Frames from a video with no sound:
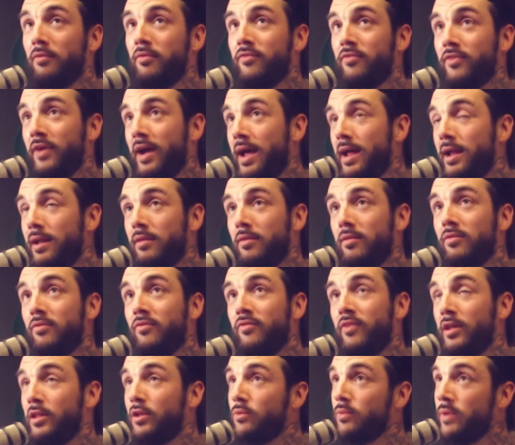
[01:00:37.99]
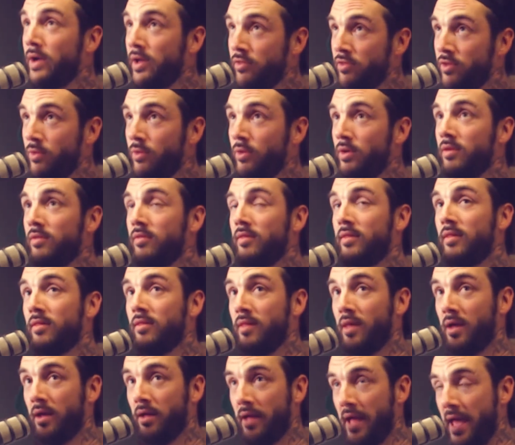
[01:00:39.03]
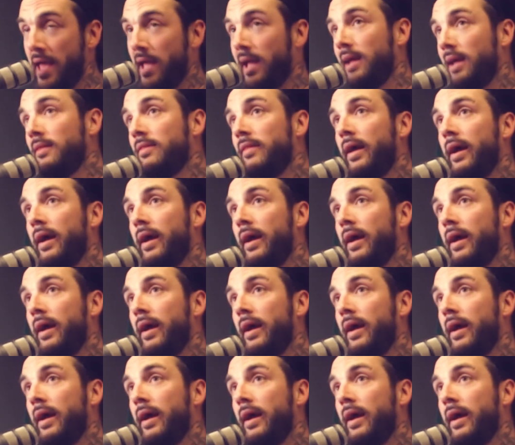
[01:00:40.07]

Friends, fellow rescuers to still hang